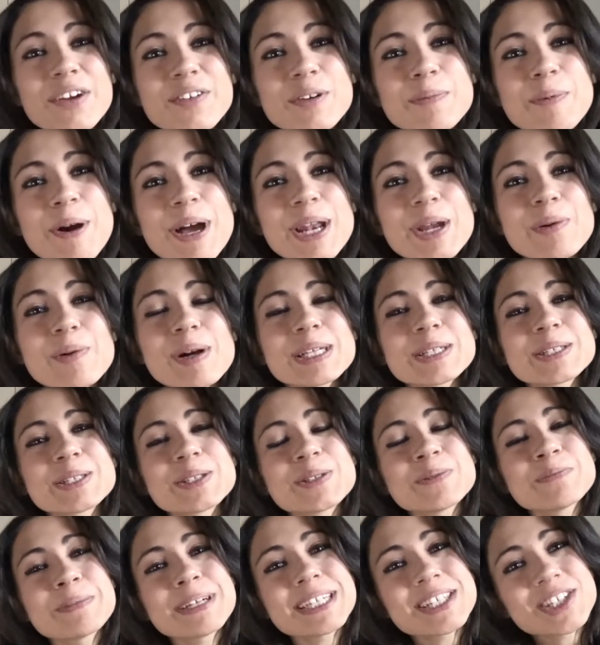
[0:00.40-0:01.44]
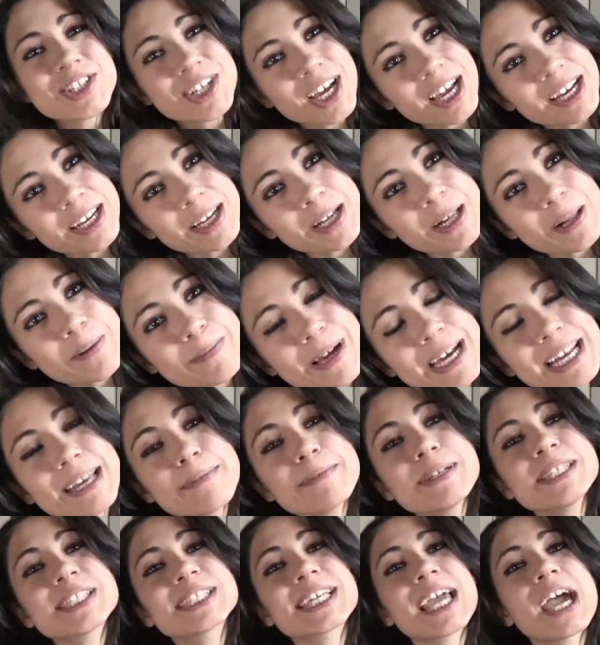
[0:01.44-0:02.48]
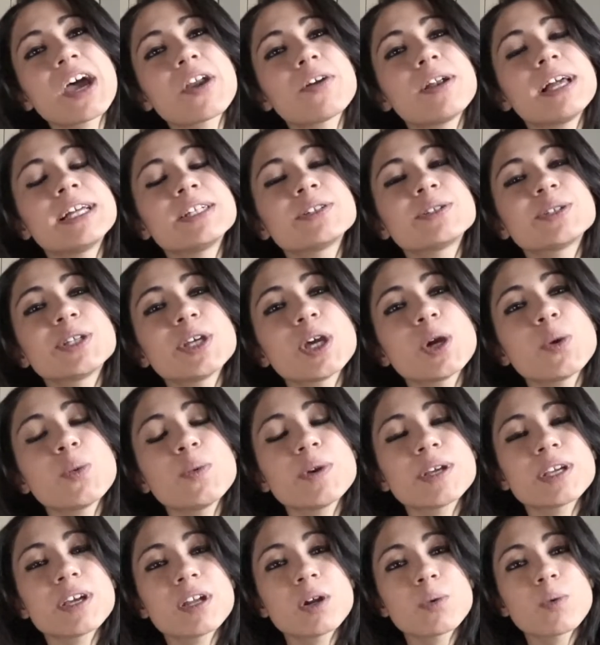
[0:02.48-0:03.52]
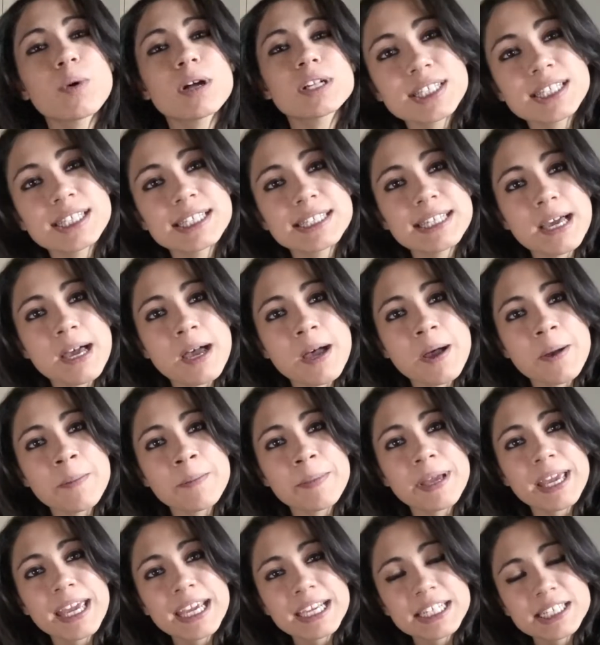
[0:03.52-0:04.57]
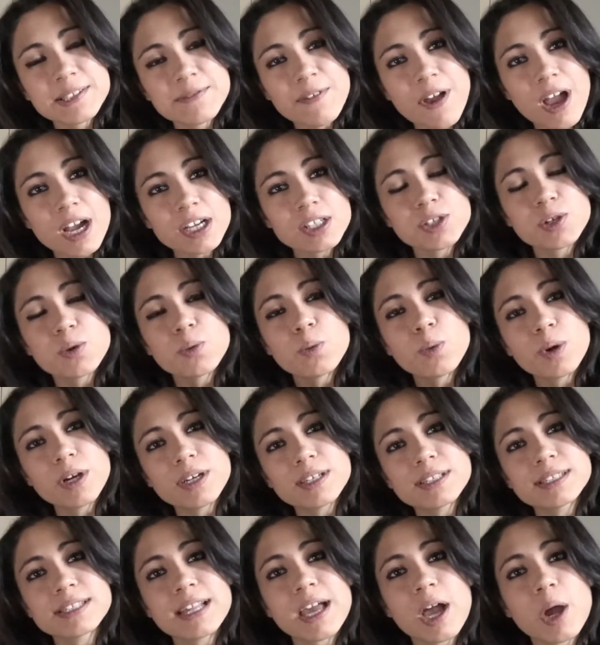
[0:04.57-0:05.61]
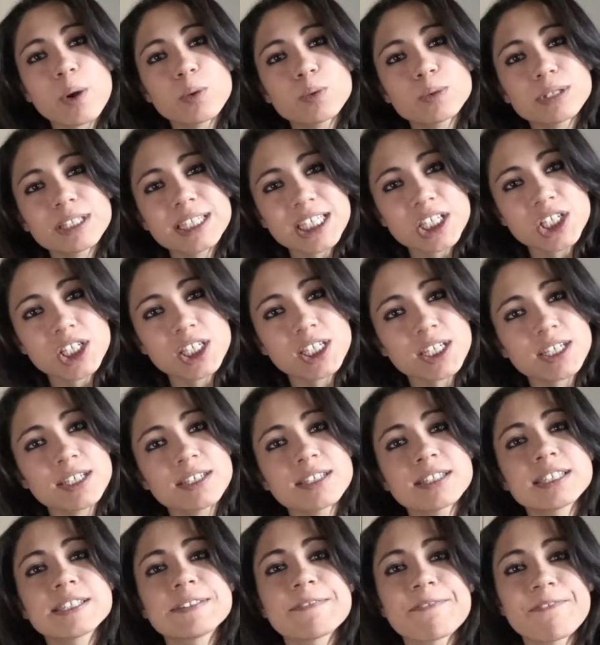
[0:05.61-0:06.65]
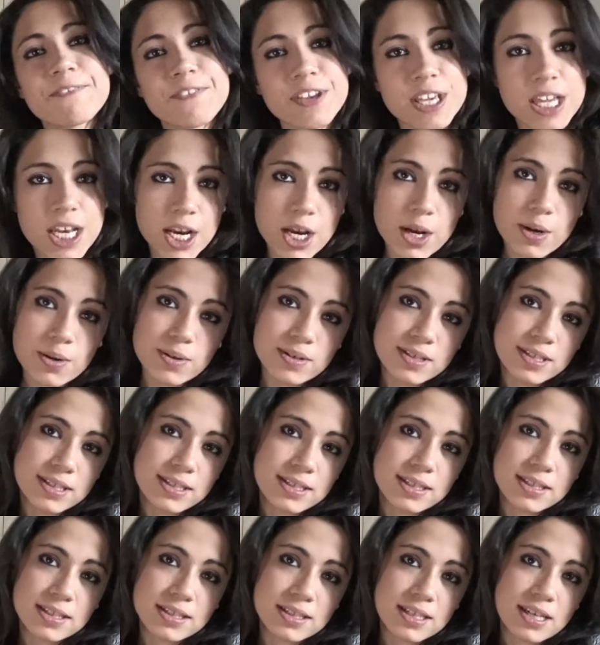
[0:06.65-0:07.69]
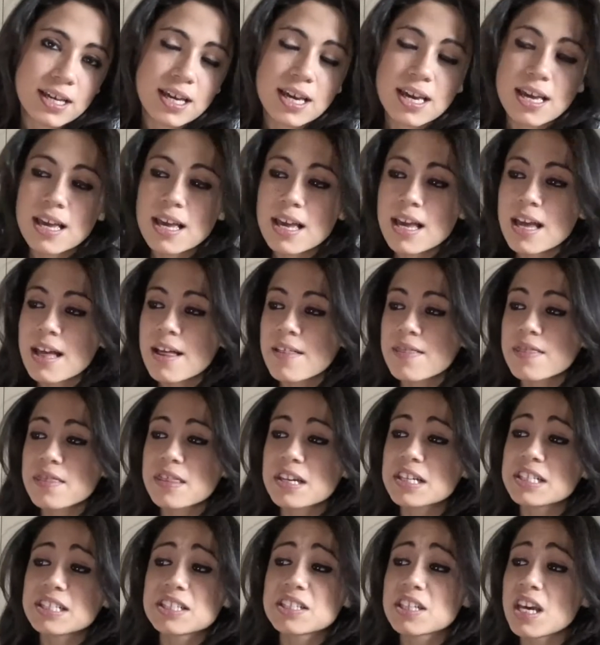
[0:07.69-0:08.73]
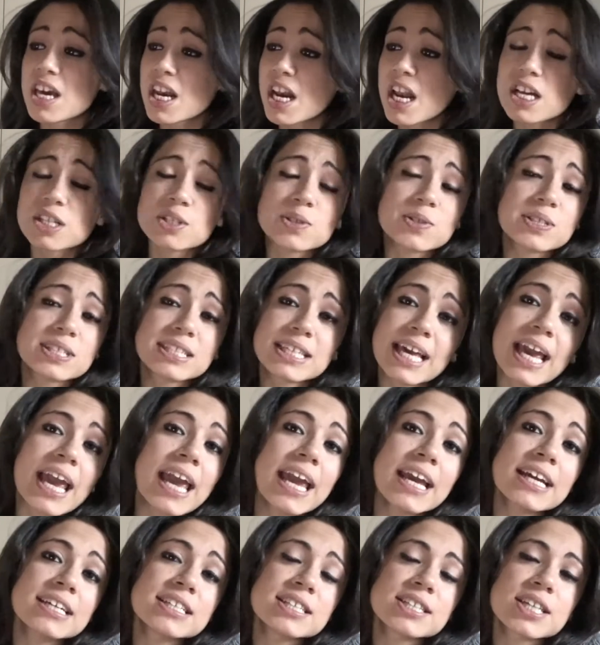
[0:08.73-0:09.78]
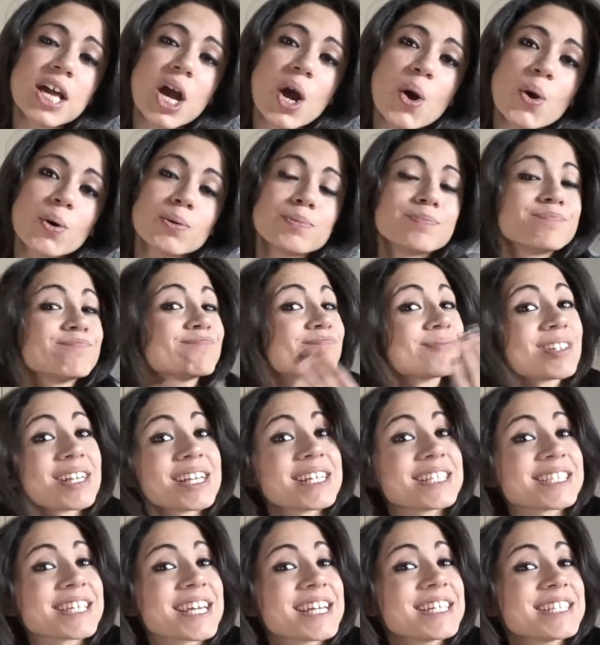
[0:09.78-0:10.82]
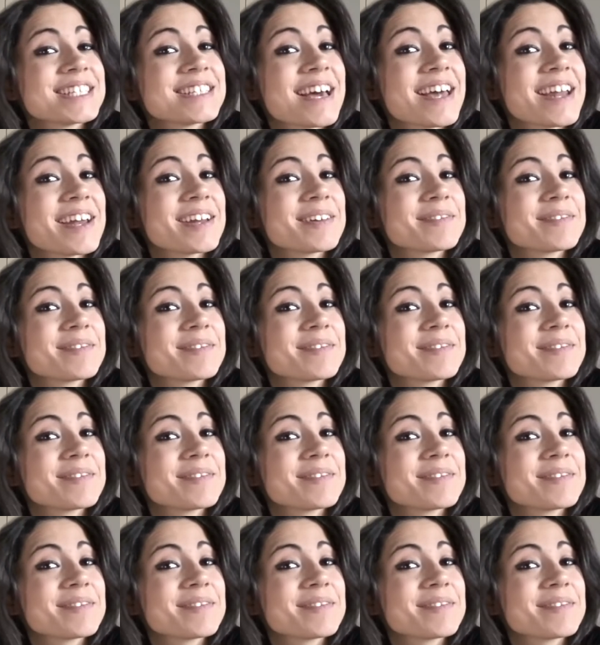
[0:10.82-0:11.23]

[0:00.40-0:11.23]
everybody, welcome to my channel. My name is Carol and today we're gonna watch some Xfactor vs Auditions videos. There's not a lot to say, so let's get it started.